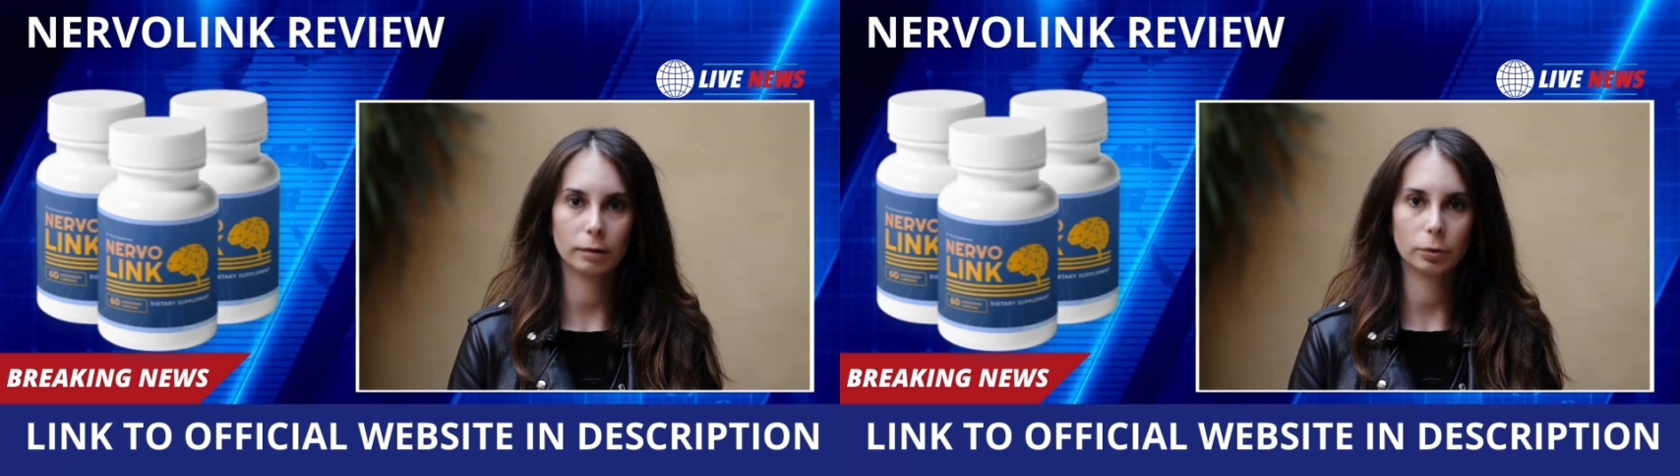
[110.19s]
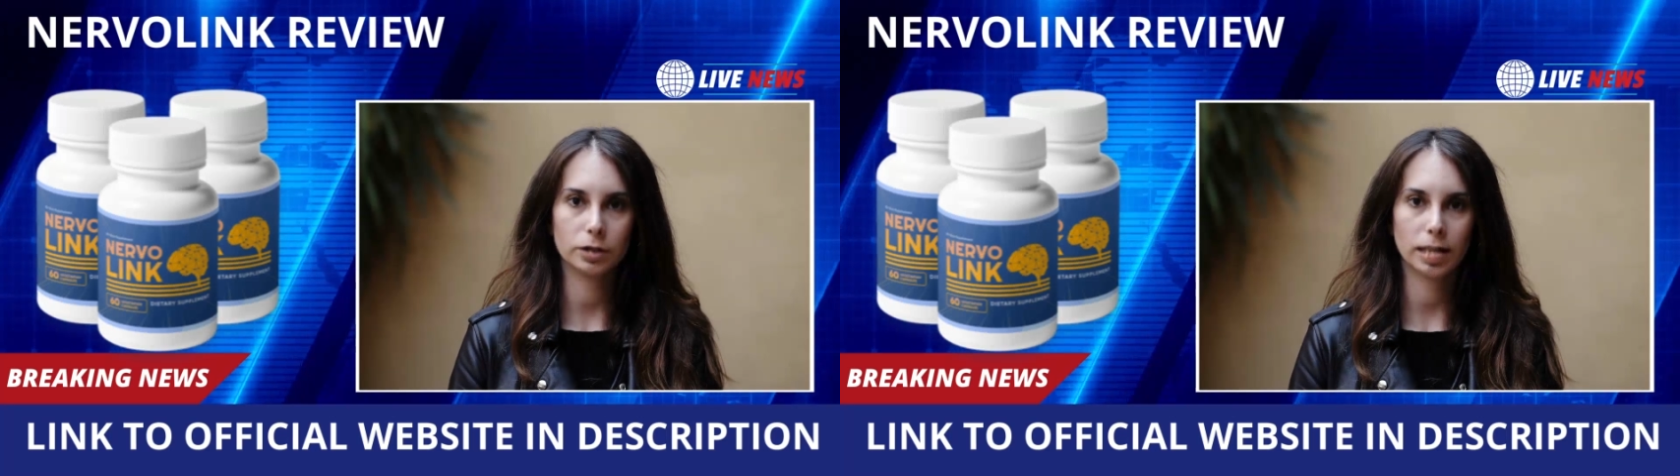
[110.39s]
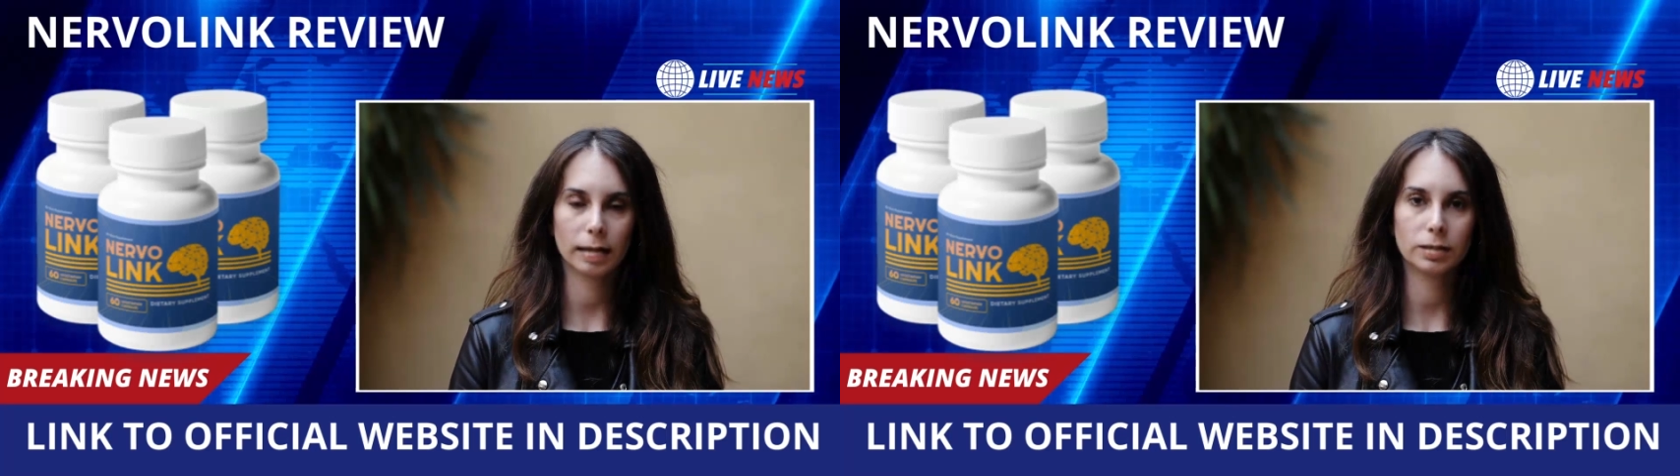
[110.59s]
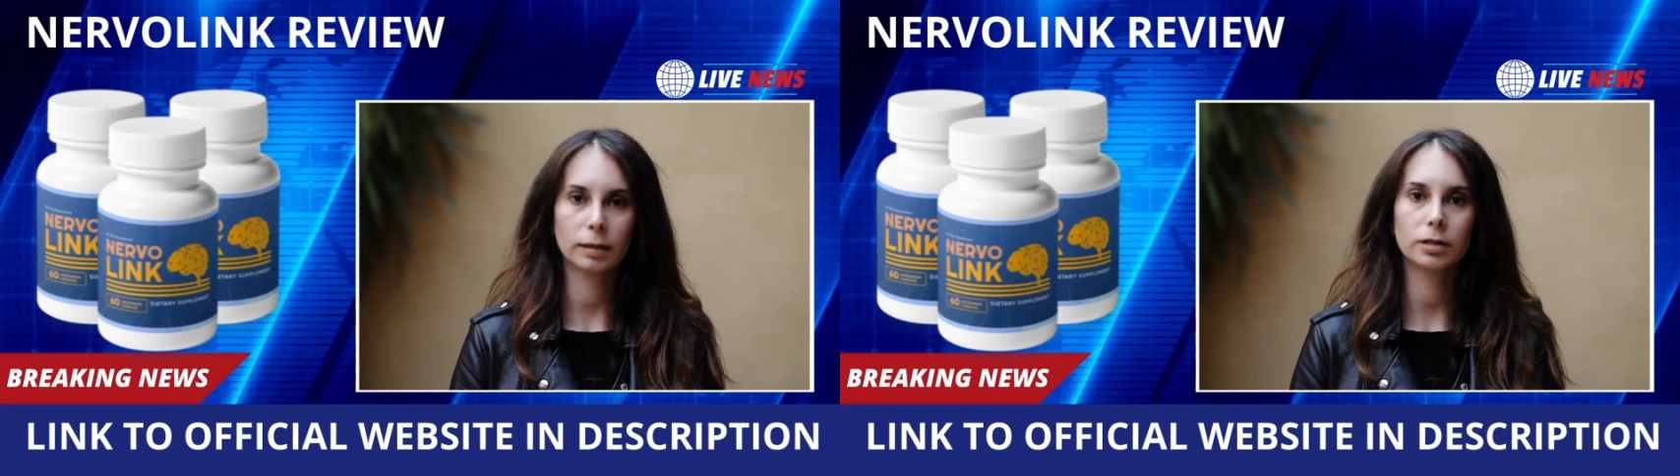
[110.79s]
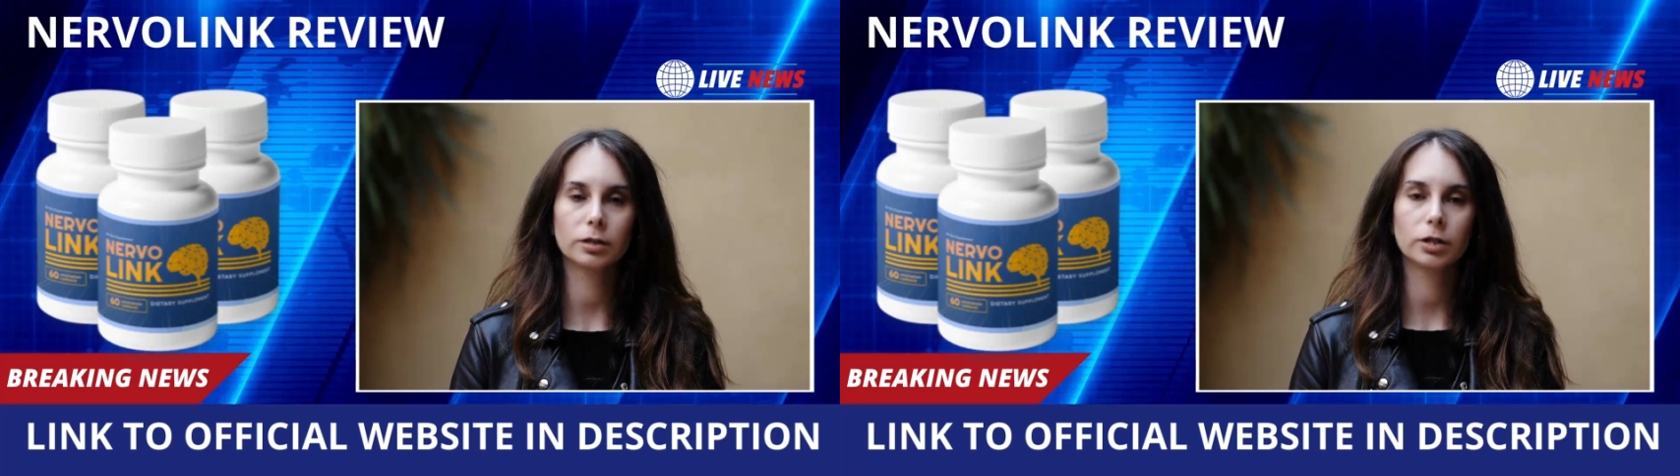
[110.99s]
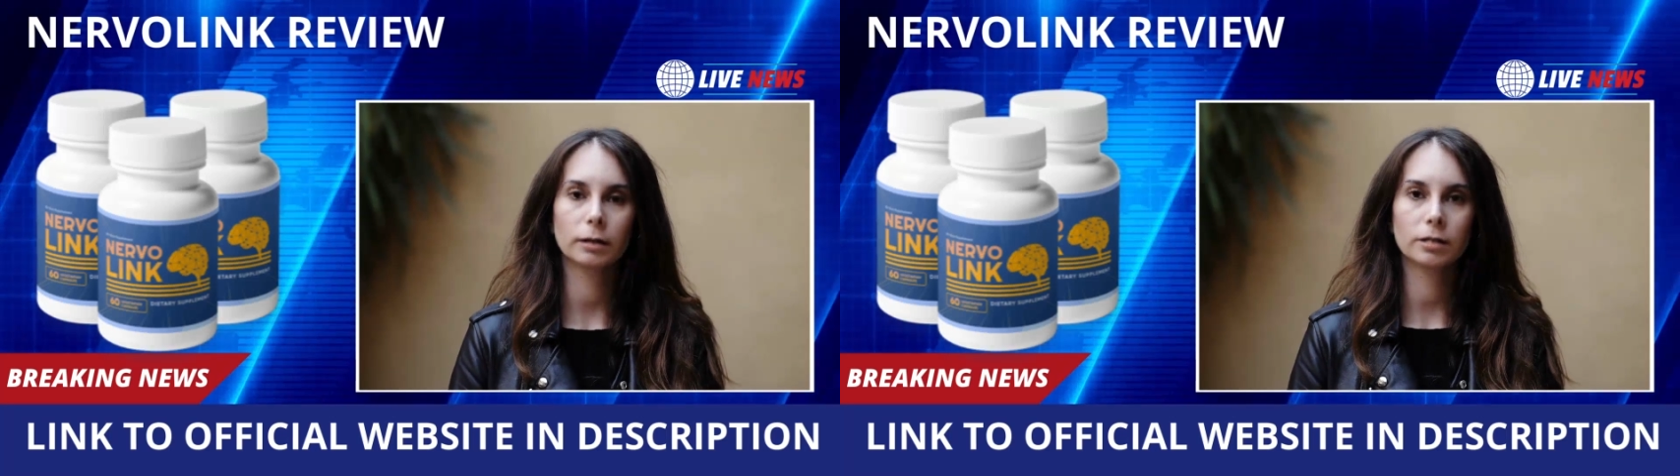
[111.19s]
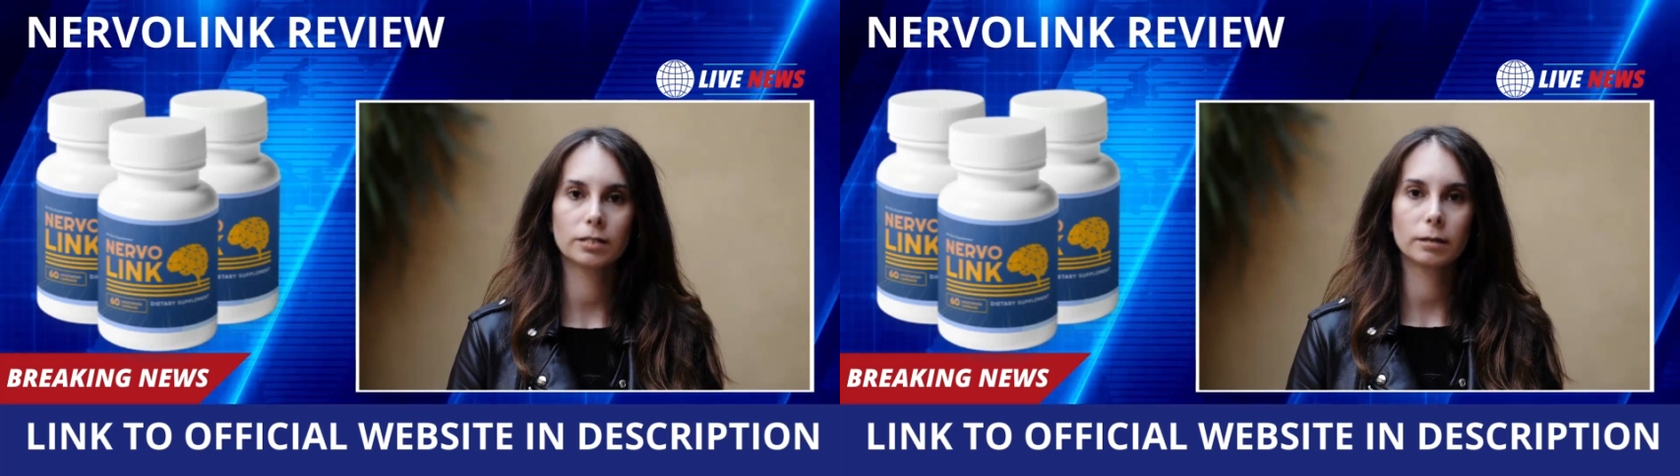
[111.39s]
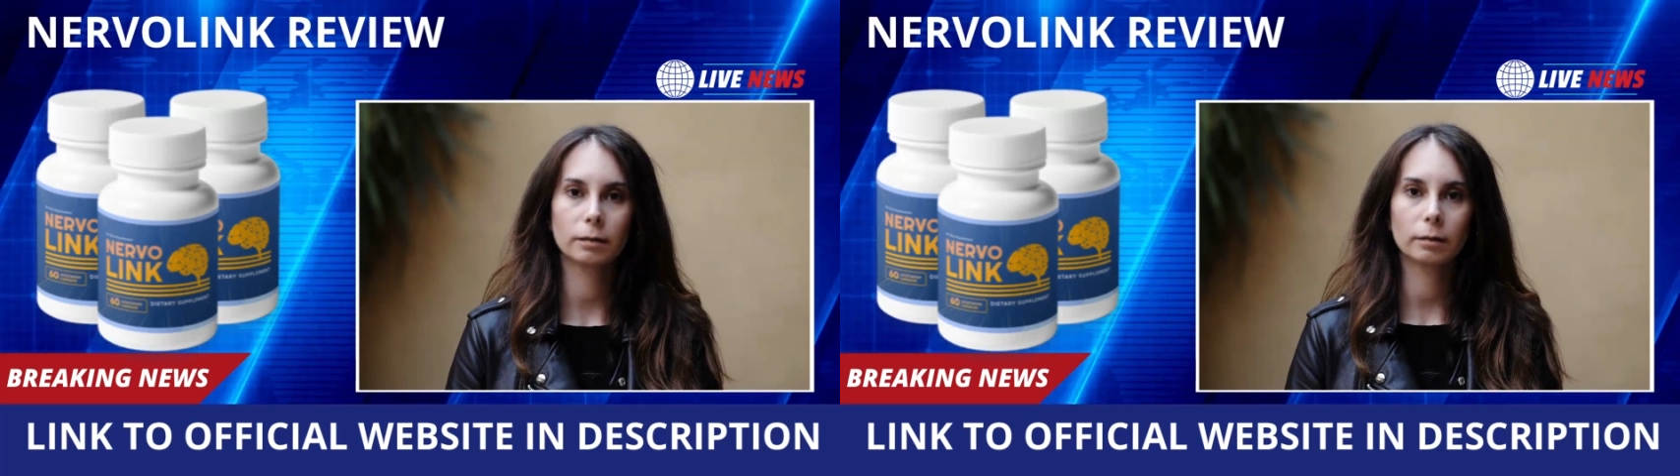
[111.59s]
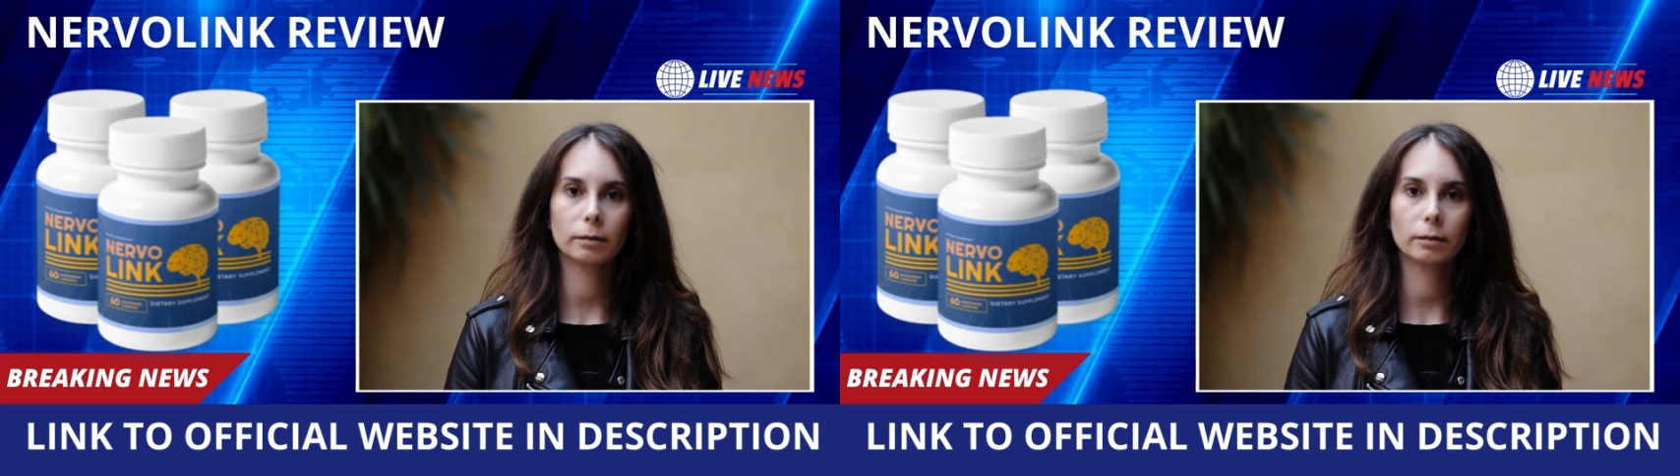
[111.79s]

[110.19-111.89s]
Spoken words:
and precise conditions.